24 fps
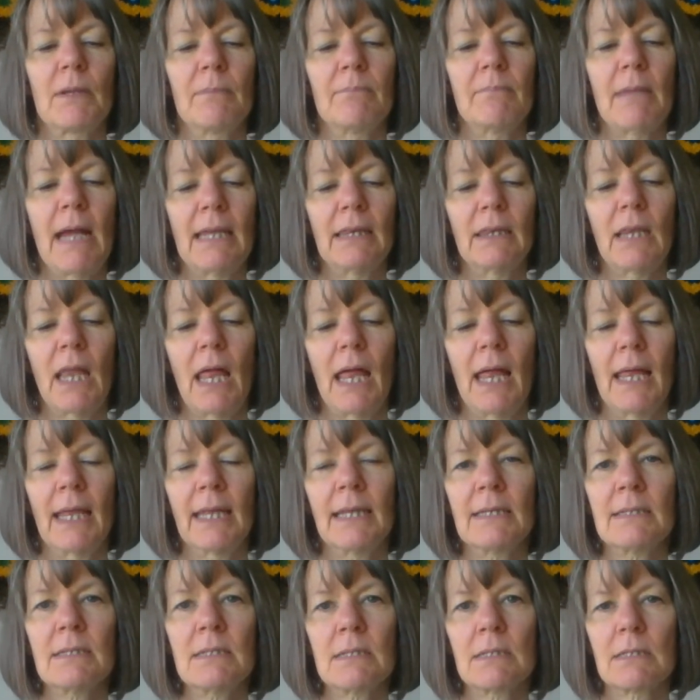my
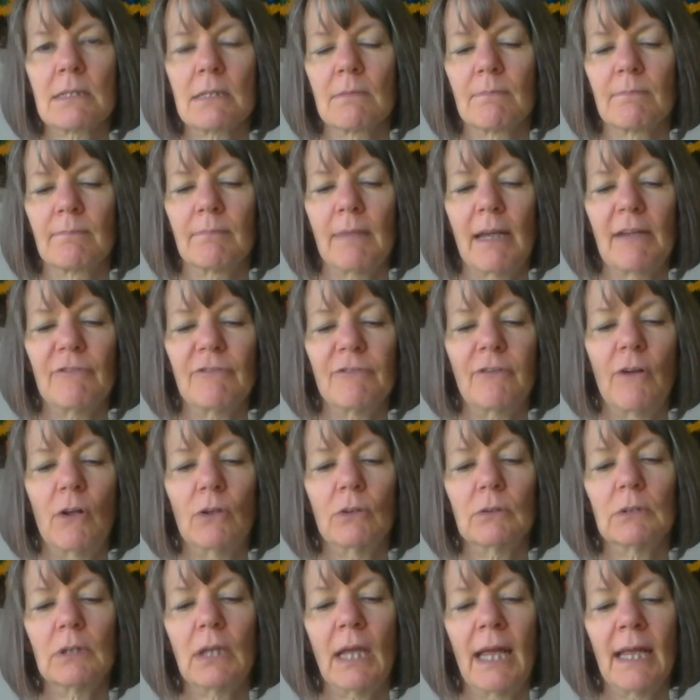lines, my
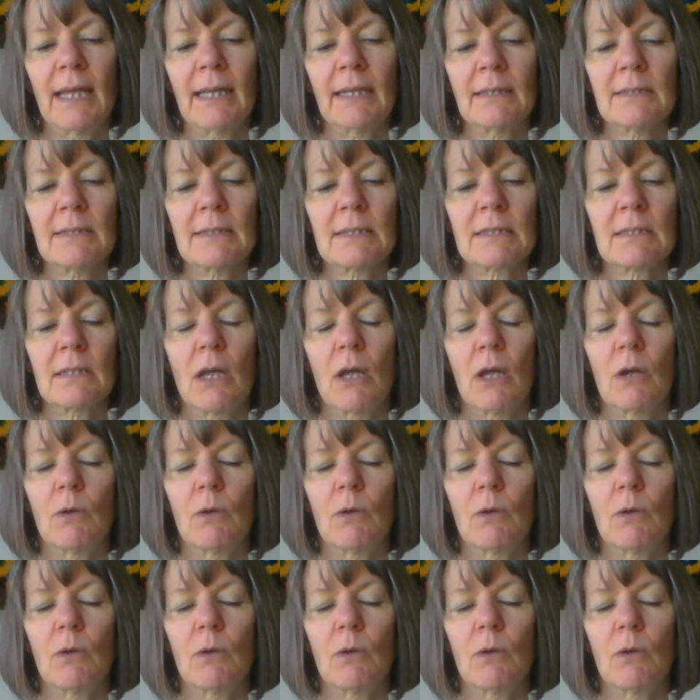fold lines